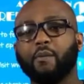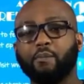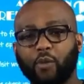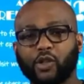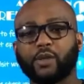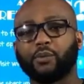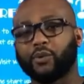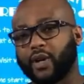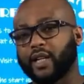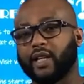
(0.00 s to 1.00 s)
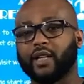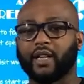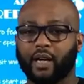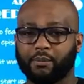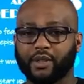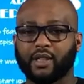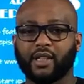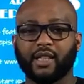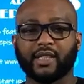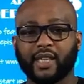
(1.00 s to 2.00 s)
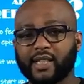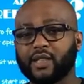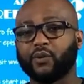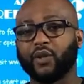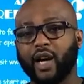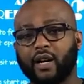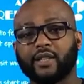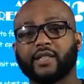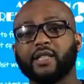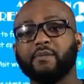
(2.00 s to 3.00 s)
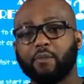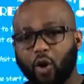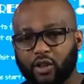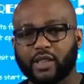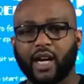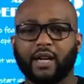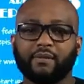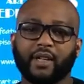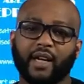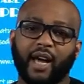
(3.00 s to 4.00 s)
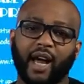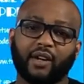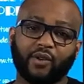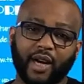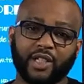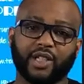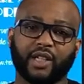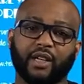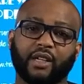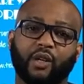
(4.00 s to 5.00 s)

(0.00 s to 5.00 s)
Multiple ride-hailing apps. Incentive will guarantee more time and ride share,